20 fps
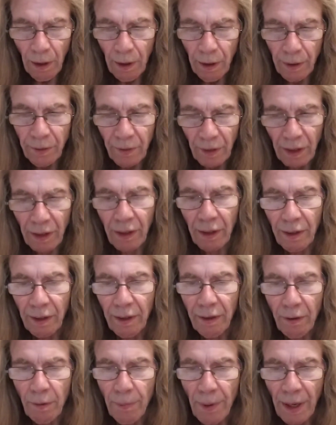in the
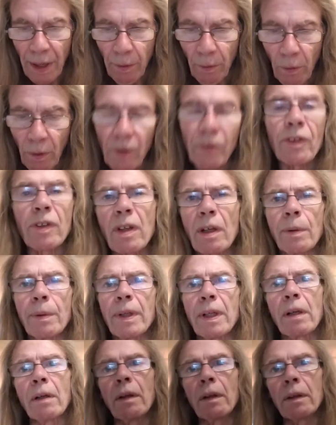clear about what's going
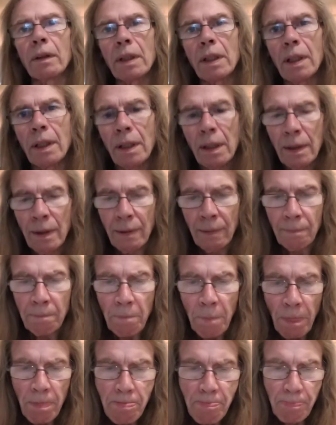on.
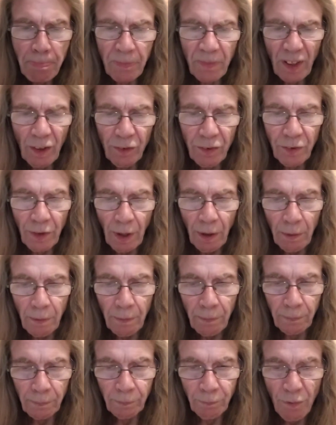So
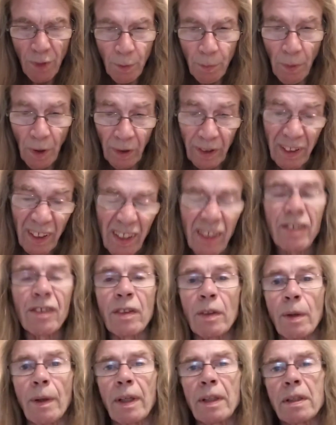you might need
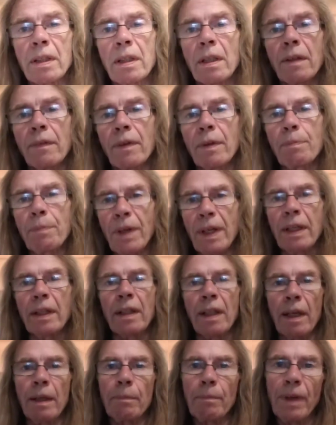to actually repeat
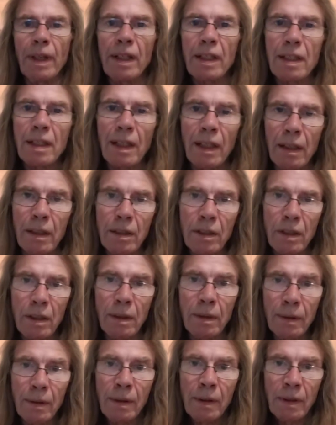that
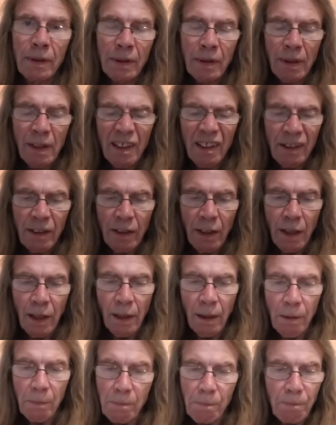meditation
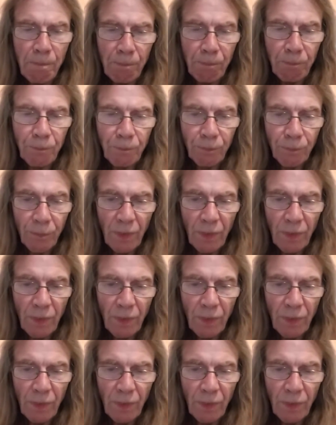to